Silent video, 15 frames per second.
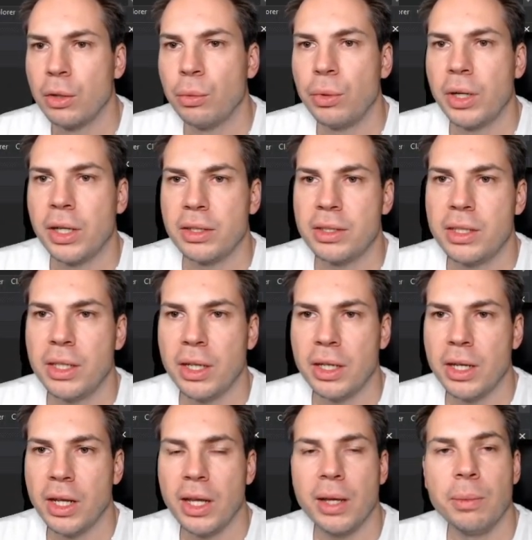when I see a
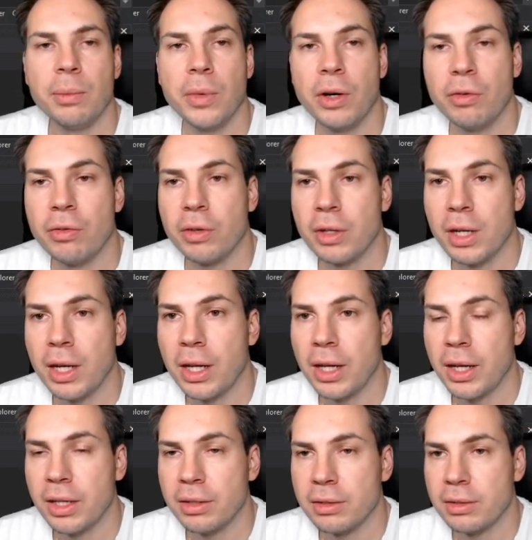name of a
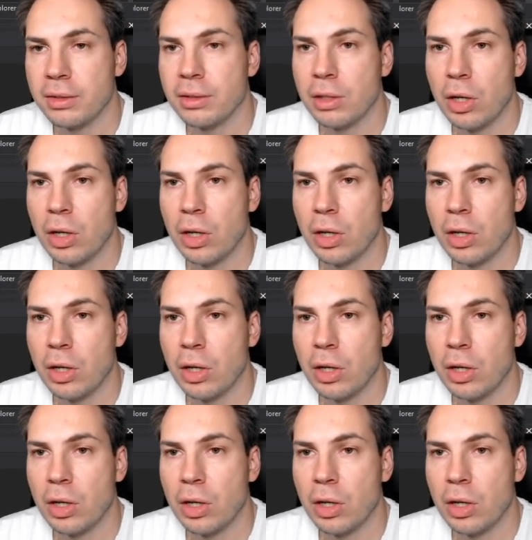class, an